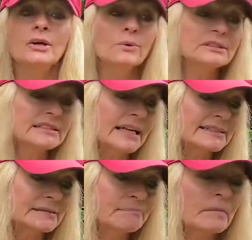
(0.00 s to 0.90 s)
which
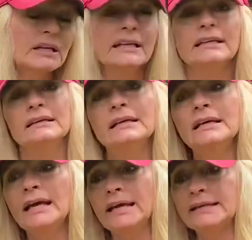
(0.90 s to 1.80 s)
gets muddy.
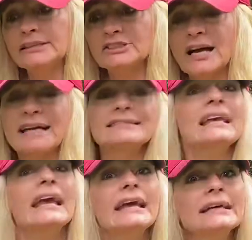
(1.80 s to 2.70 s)
It attracts
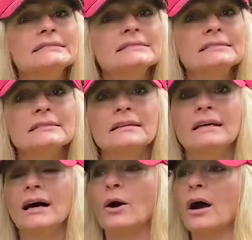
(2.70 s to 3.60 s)
ants.
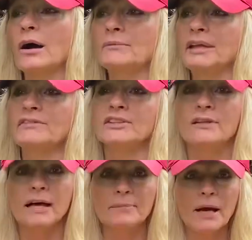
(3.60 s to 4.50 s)
We have a
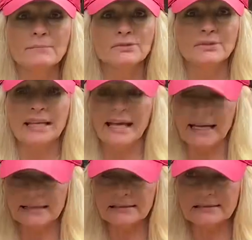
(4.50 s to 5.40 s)
lot of problems with
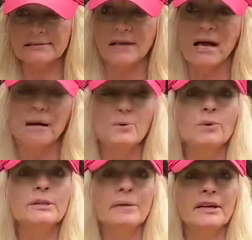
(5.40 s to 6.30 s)
ants
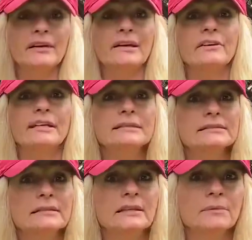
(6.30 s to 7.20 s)
on the bare
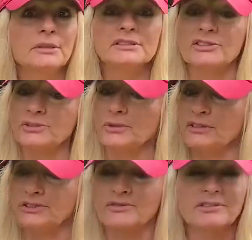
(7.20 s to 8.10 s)
areas because the
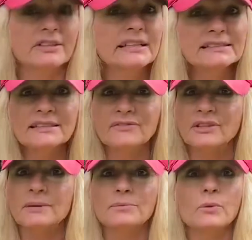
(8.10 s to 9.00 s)
soil is really easy for
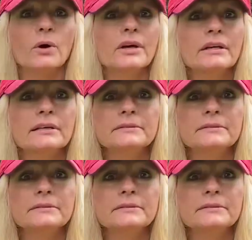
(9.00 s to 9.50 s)
them to work.